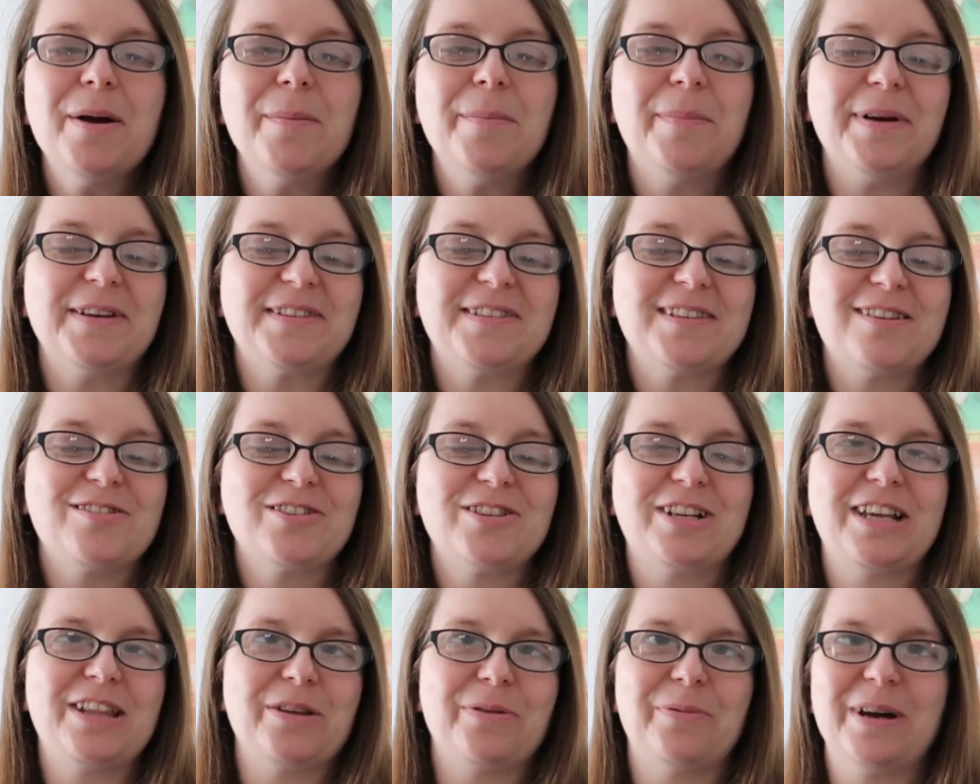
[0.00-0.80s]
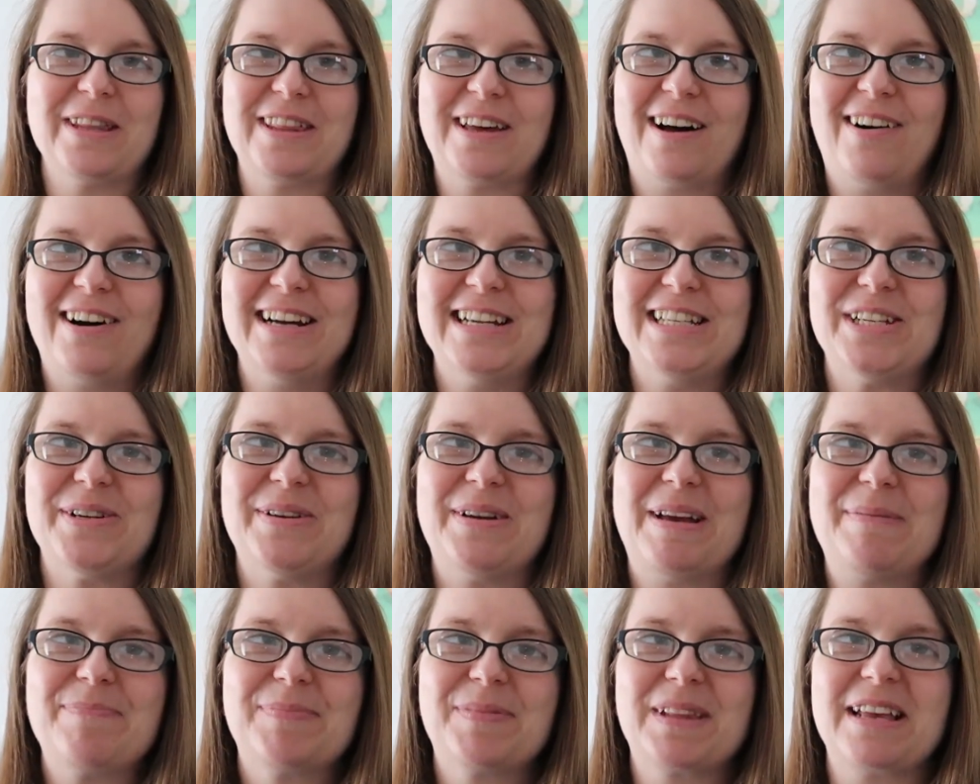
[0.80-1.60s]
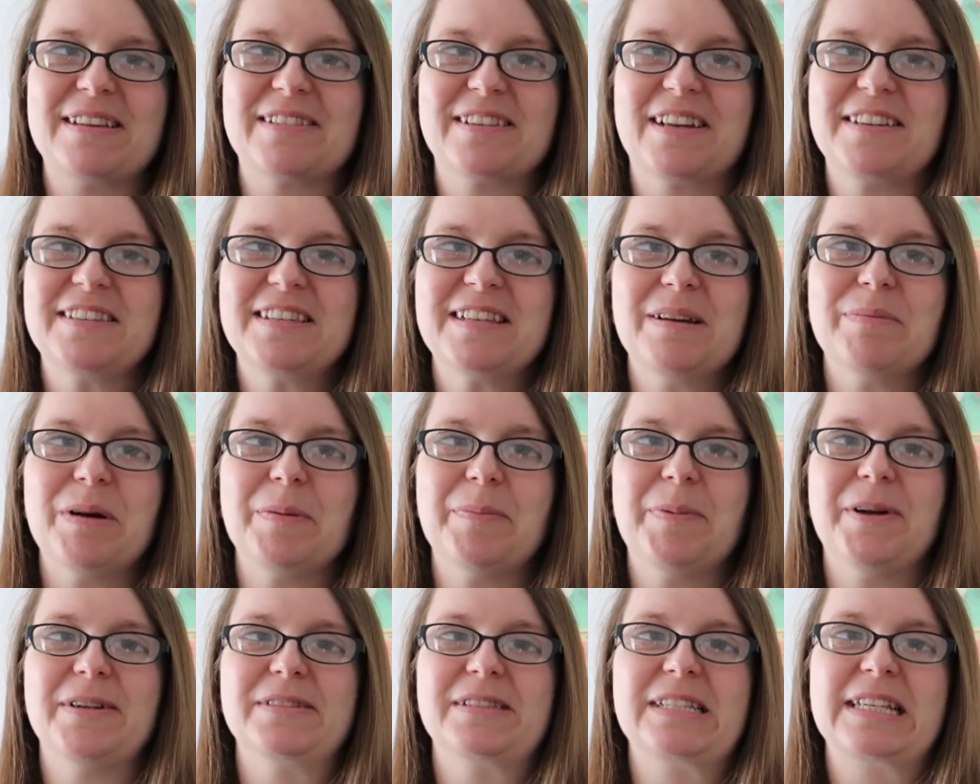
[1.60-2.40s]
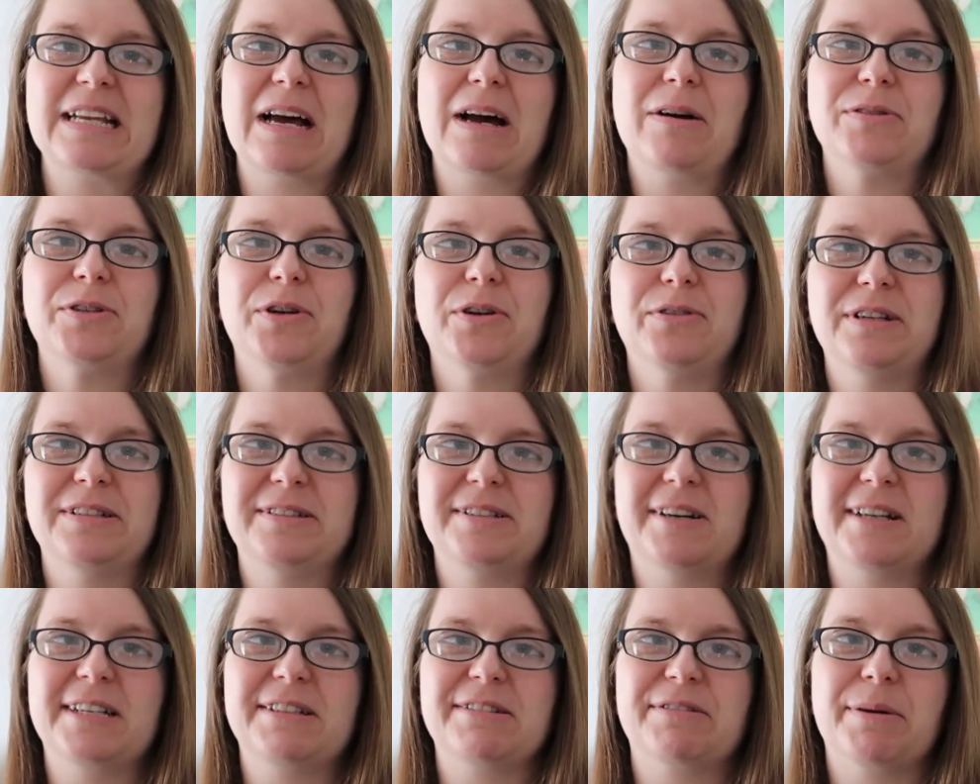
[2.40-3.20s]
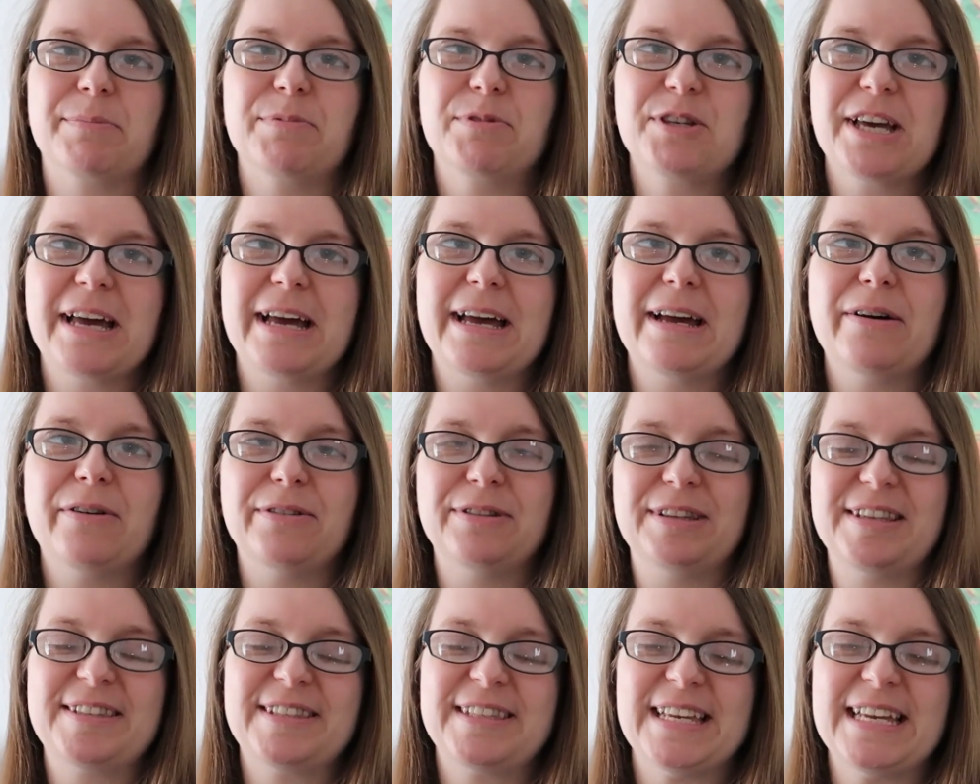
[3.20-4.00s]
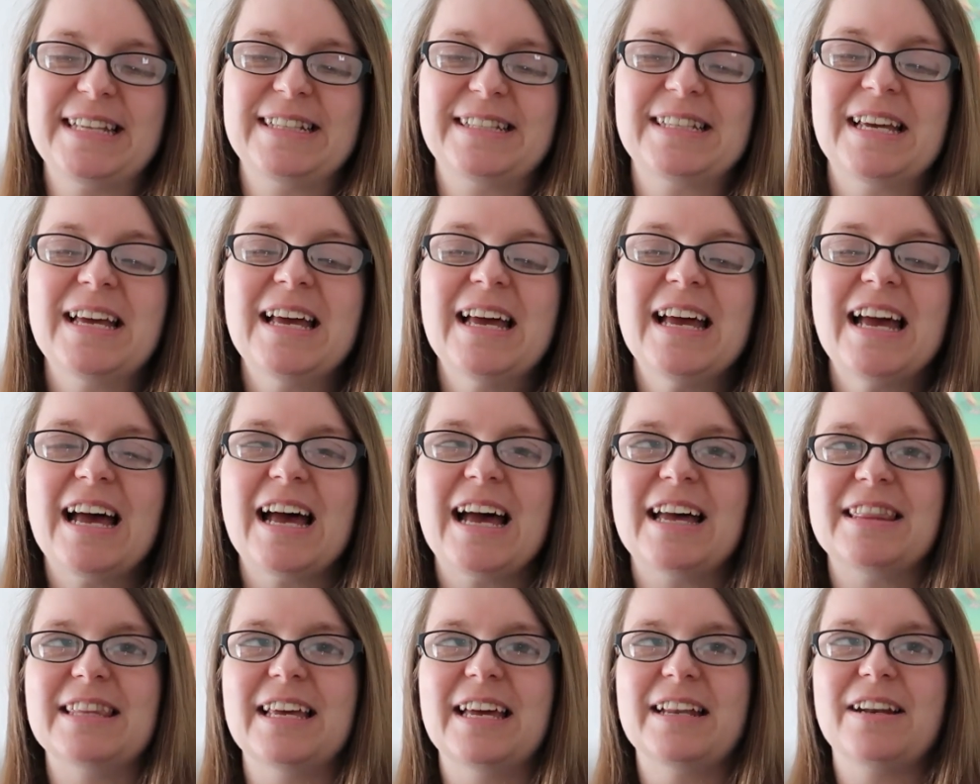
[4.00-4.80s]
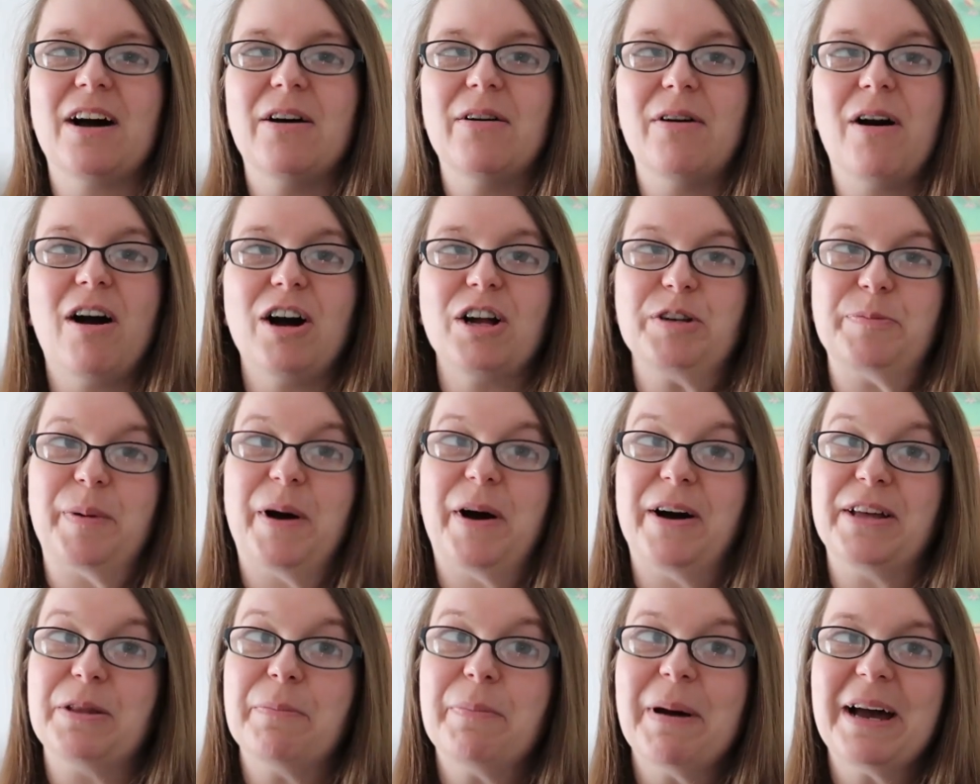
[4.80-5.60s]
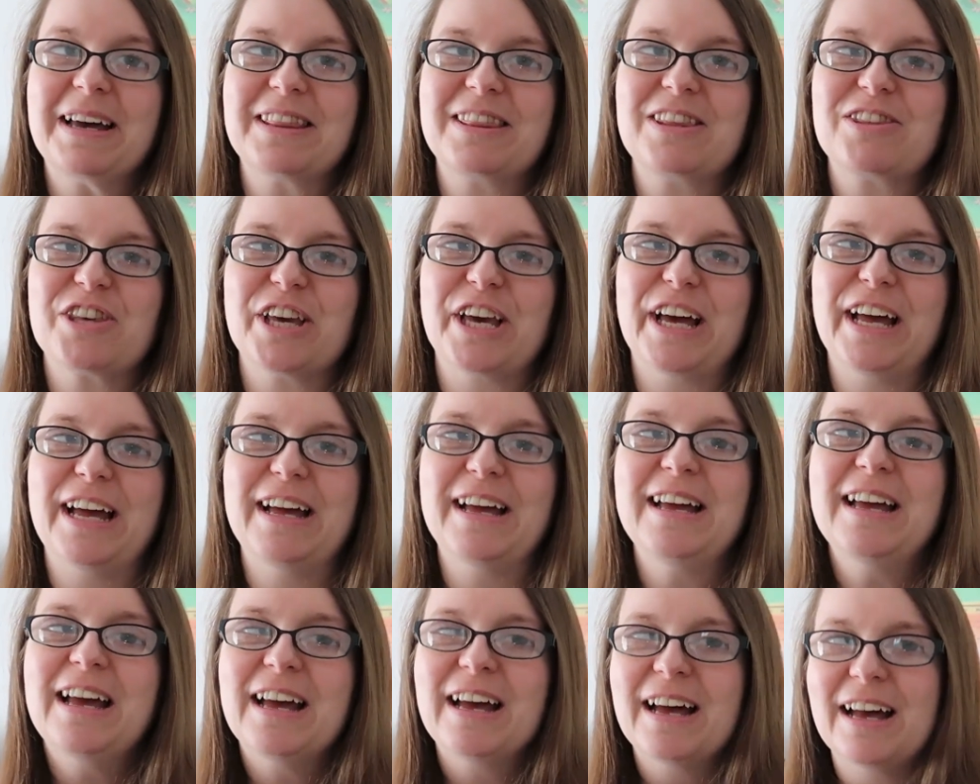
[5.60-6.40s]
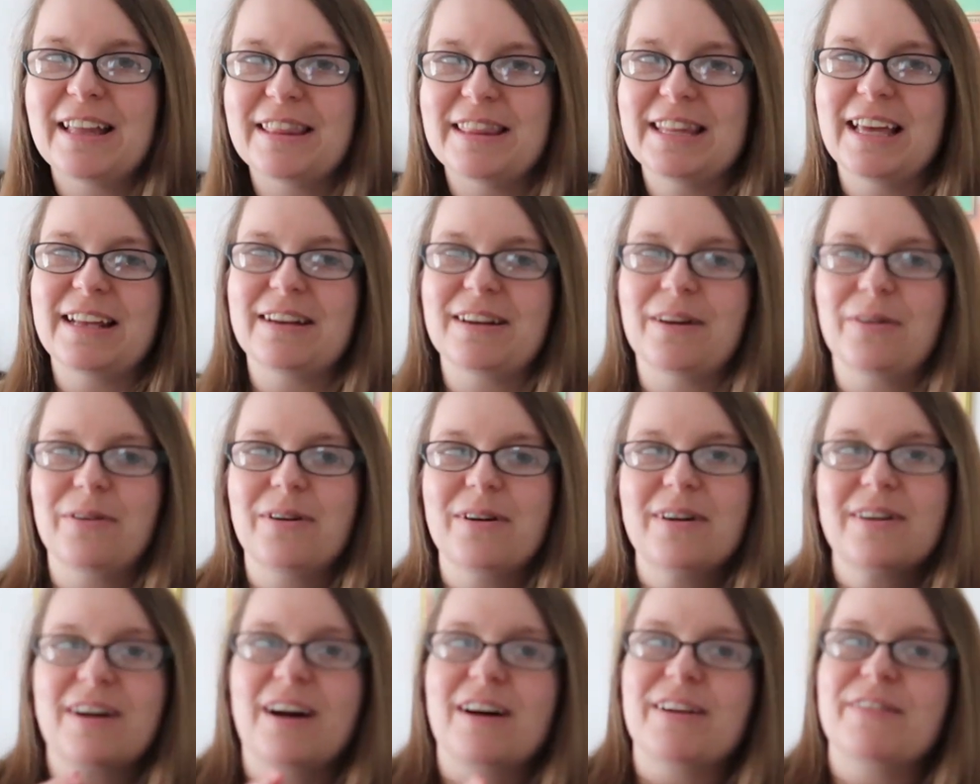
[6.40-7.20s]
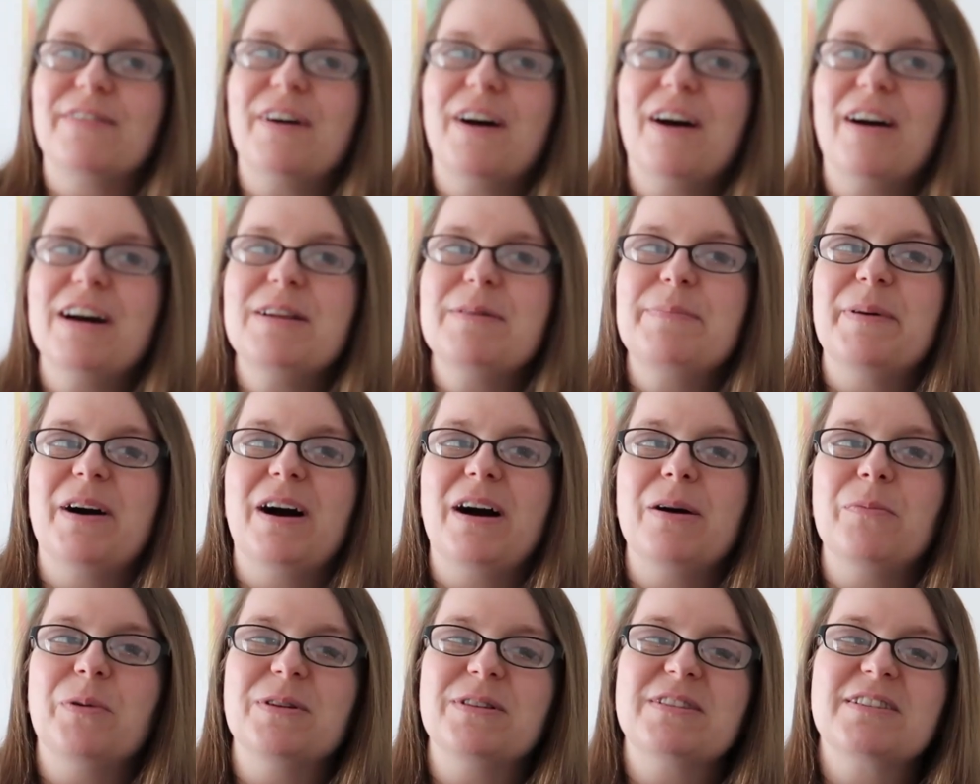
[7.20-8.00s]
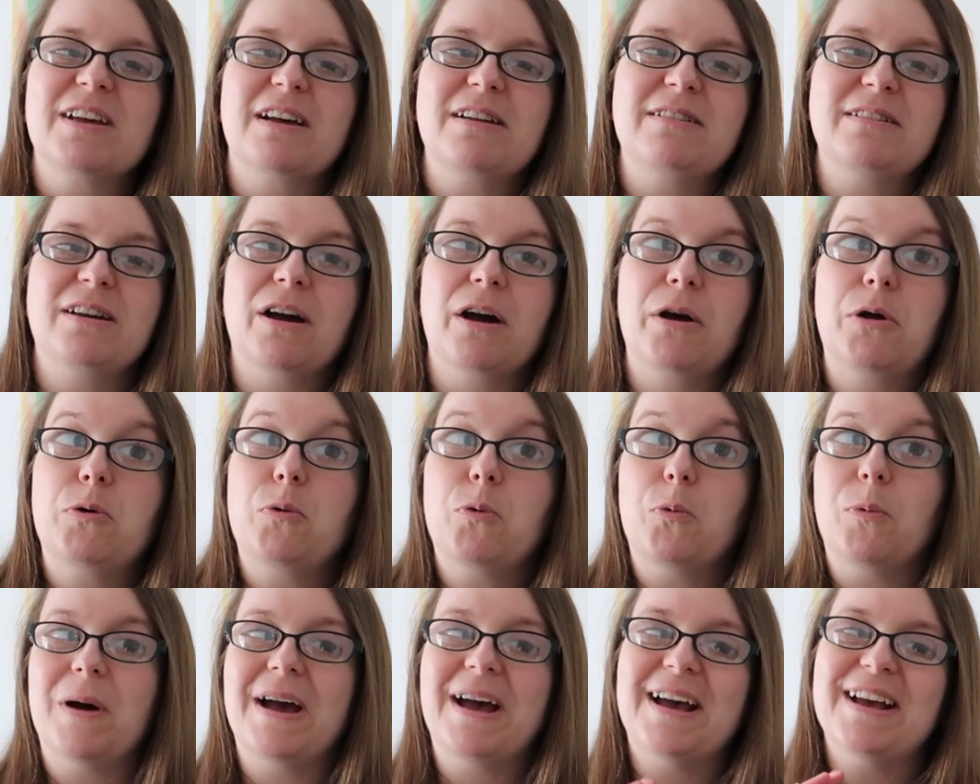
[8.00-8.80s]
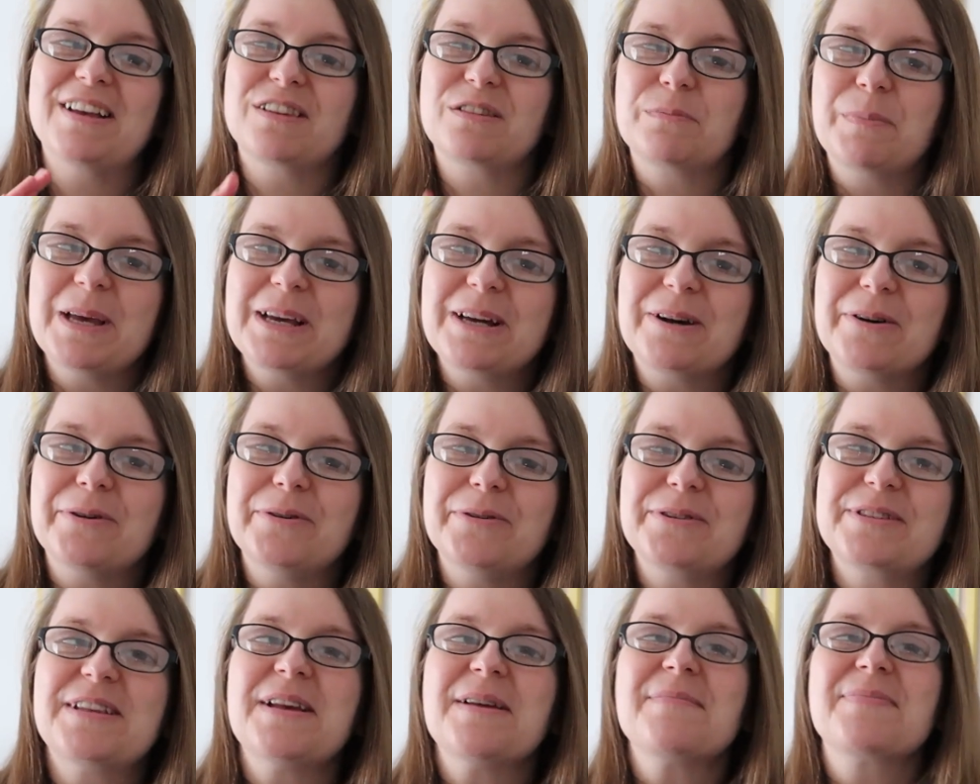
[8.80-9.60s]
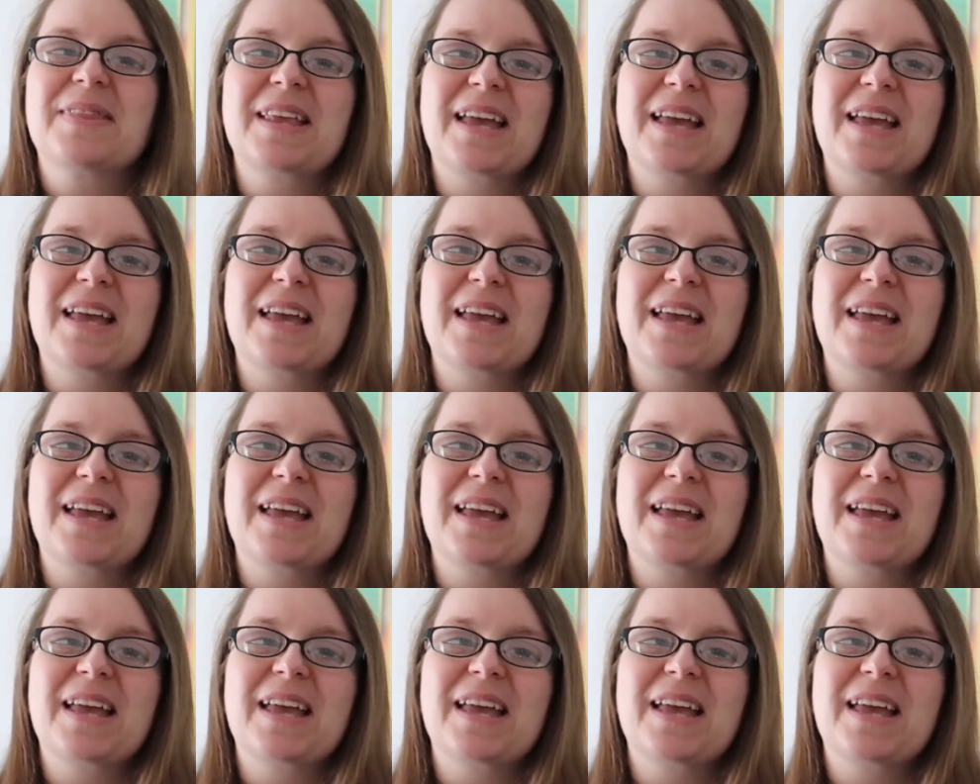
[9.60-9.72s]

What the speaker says: But essentially the way that I do it is I set my birds down on a dining room chair on the seat, and then I'll hide behind the back of the chair, and then I'll kind of hide behind one side and go, where's Pickles?